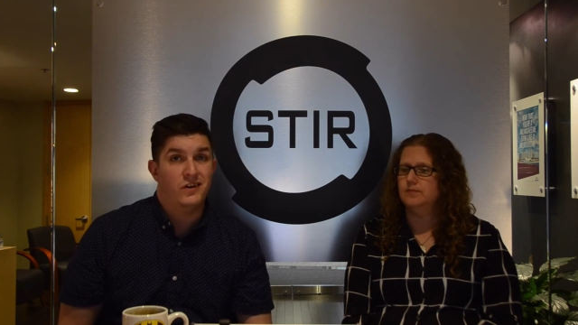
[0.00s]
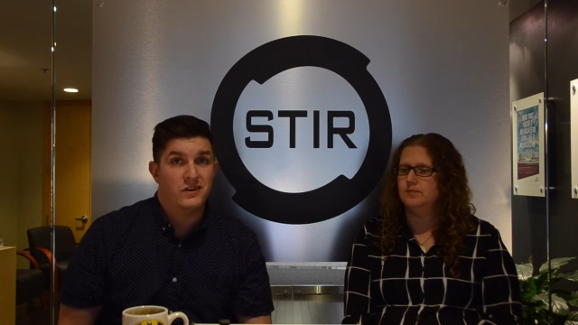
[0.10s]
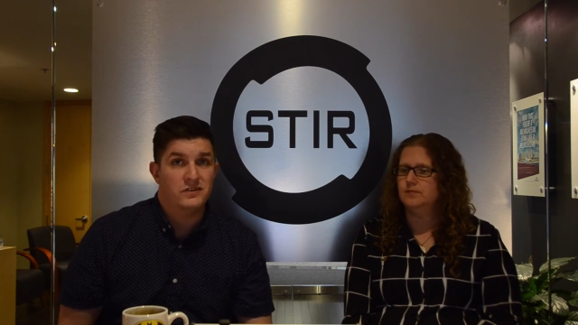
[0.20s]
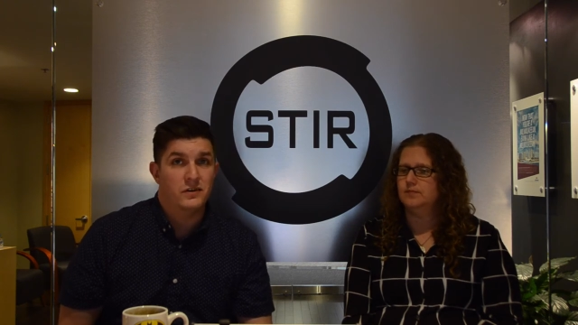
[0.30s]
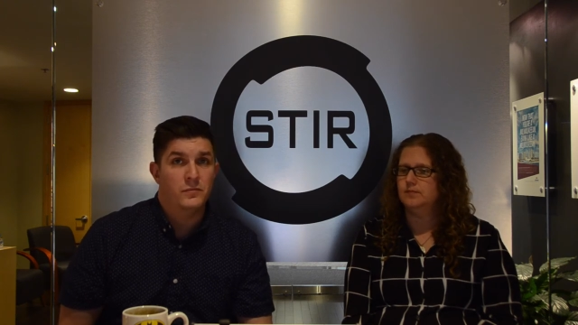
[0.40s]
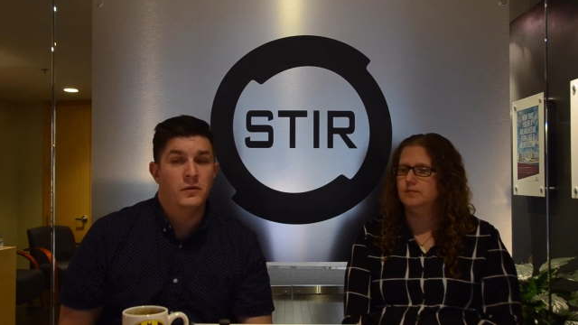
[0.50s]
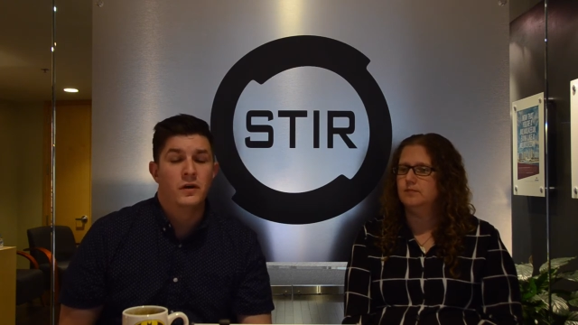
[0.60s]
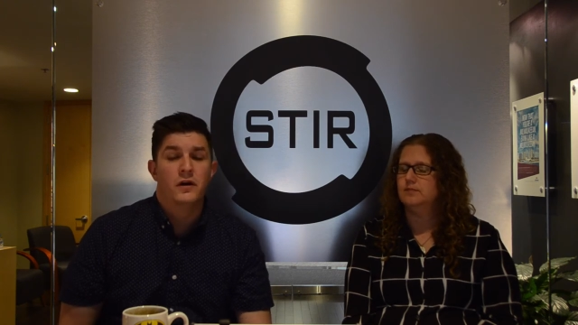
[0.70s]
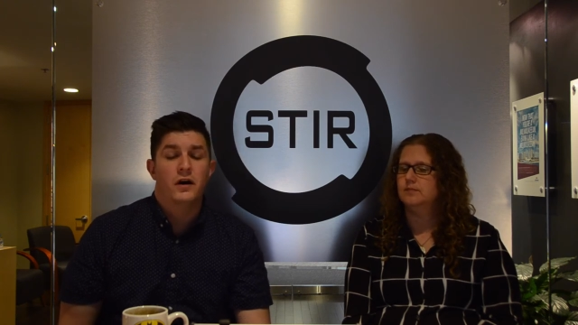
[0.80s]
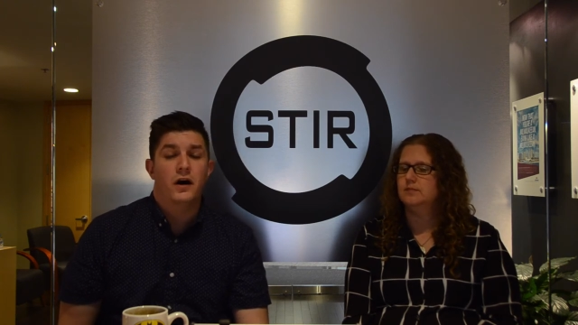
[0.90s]
Speaker 1: awesome.
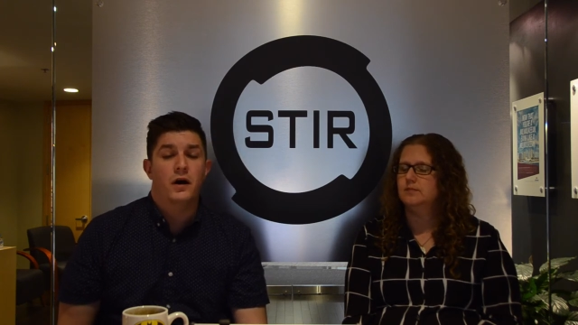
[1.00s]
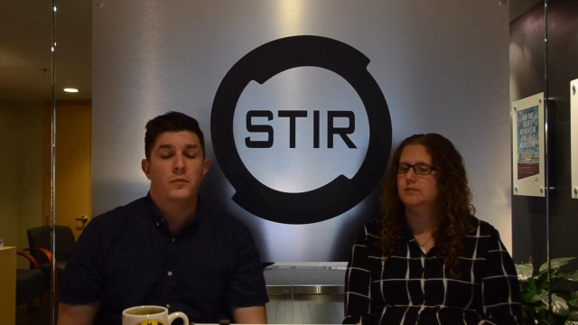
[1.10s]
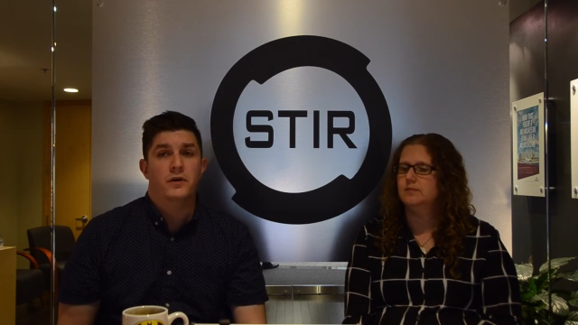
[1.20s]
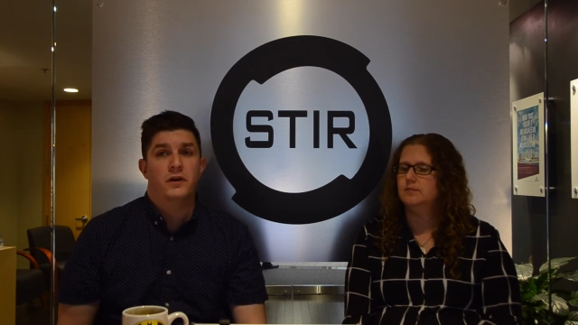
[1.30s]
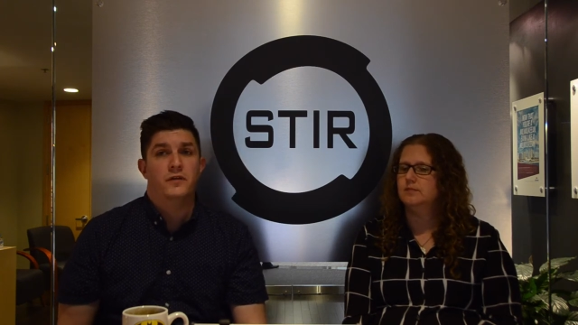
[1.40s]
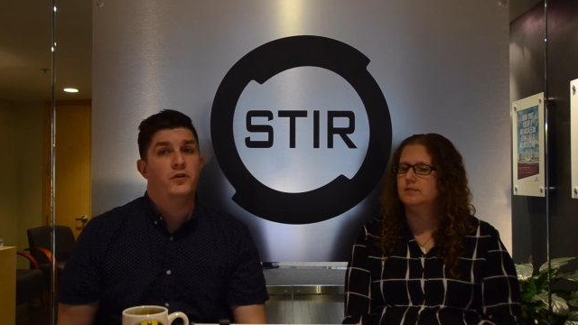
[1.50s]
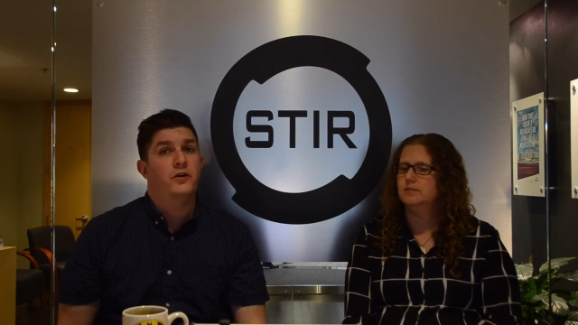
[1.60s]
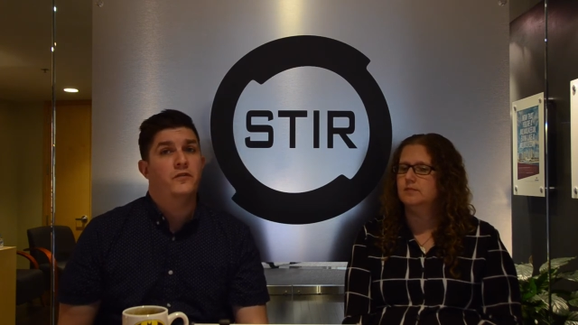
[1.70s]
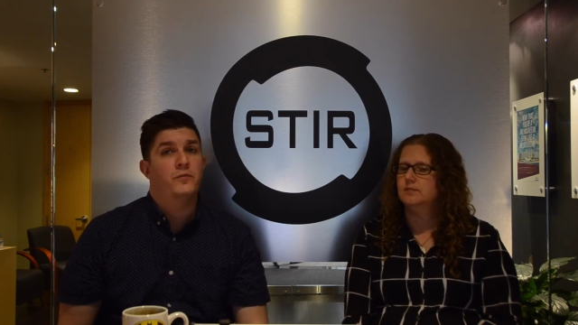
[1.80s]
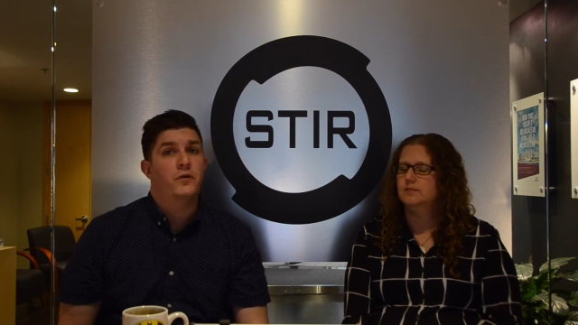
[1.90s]
Um, and if you
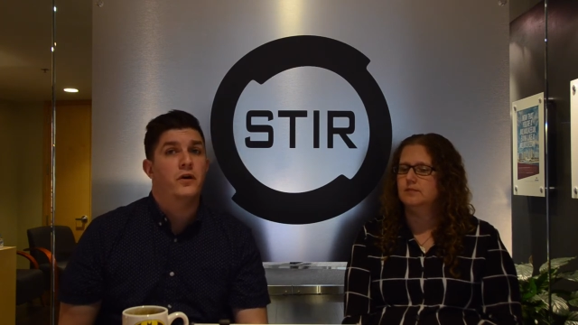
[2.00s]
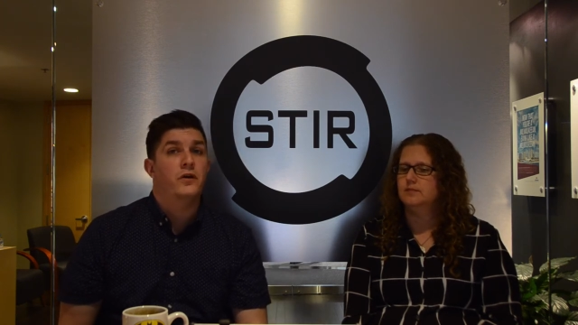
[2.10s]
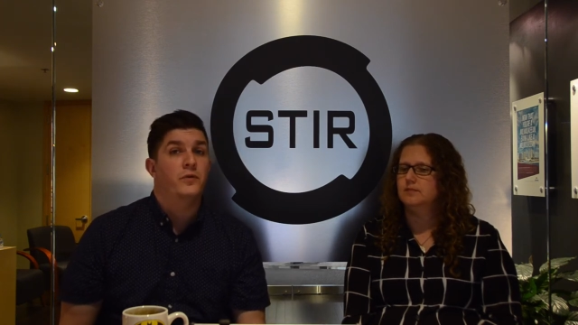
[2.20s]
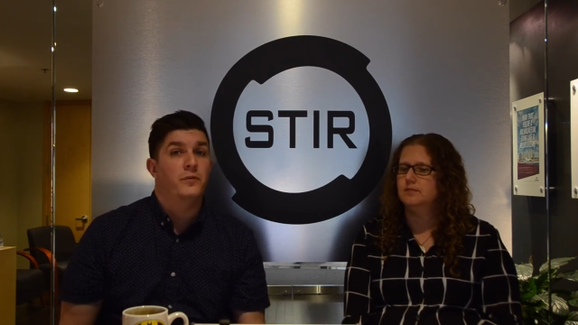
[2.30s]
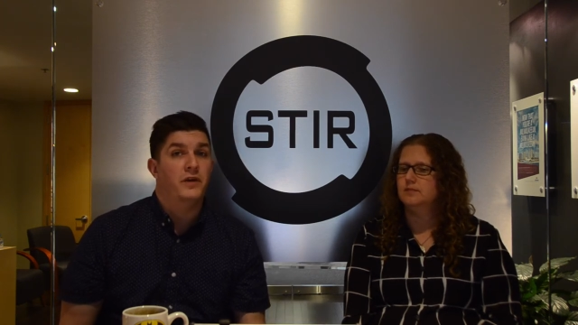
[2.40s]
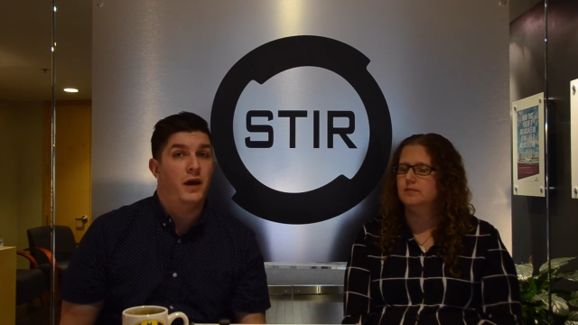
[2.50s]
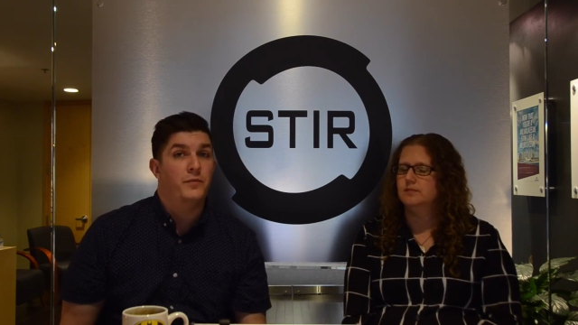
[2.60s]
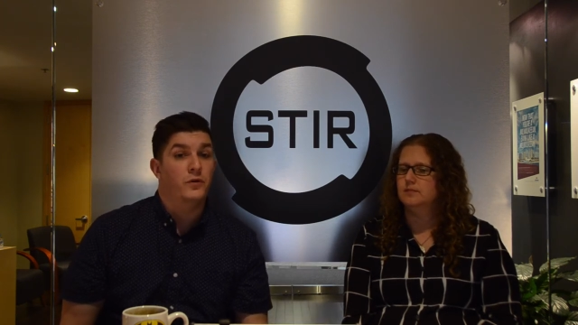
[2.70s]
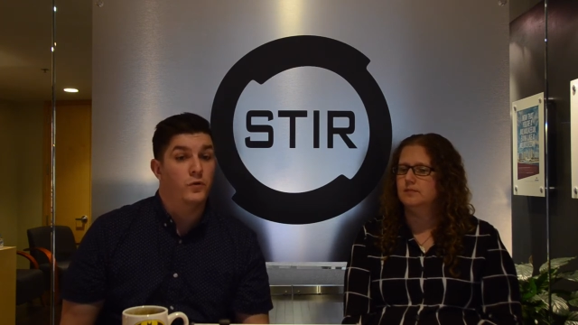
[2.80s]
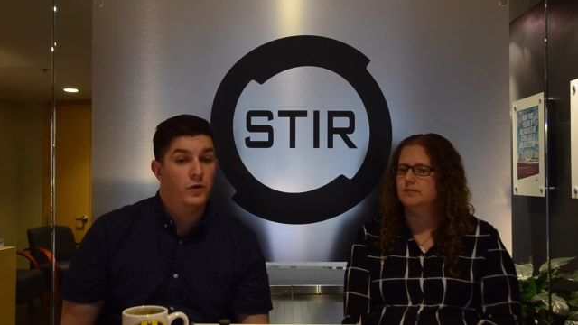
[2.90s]
don't have a partner, we'd be
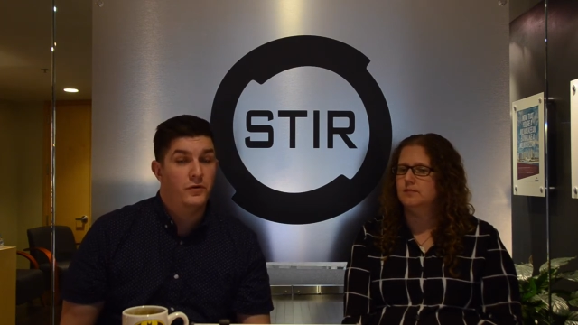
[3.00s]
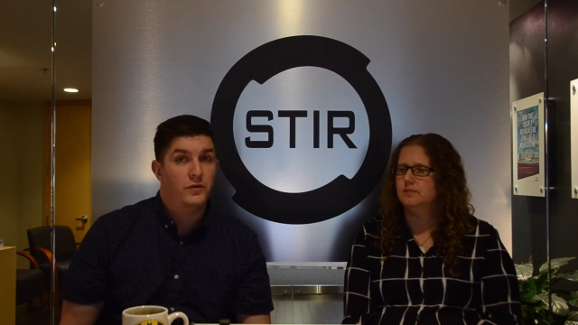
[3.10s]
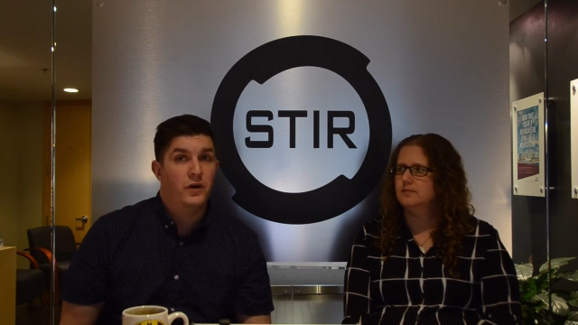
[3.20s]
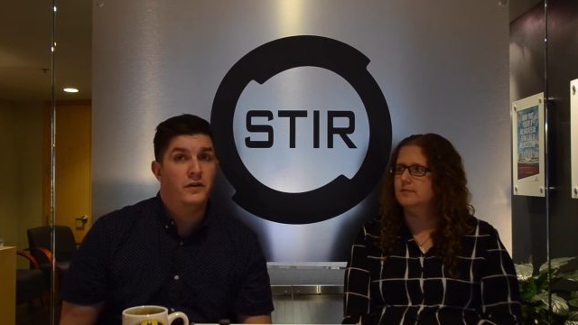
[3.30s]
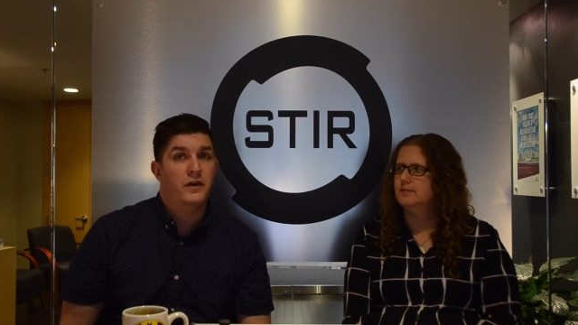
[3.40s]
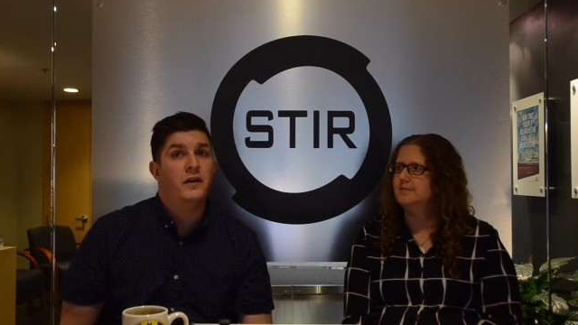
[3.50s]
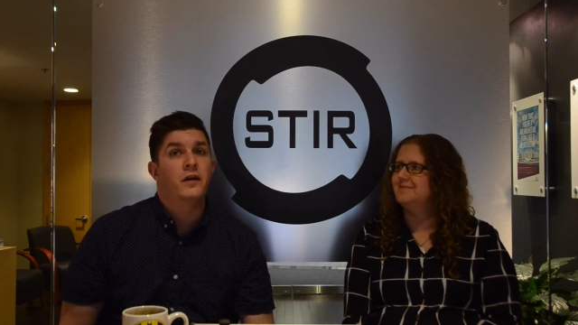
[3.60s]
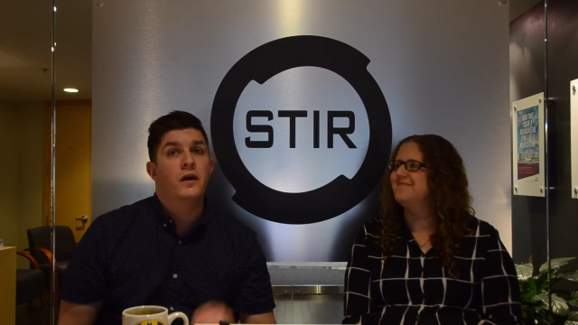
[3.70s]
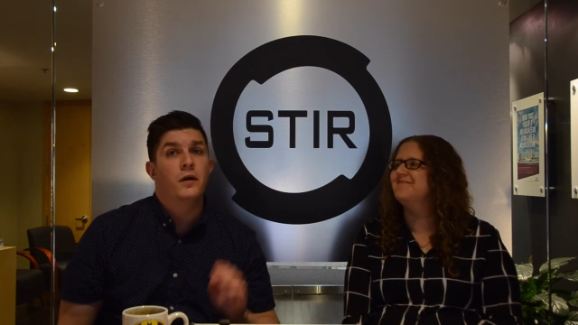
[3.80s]
happy to work with you on that.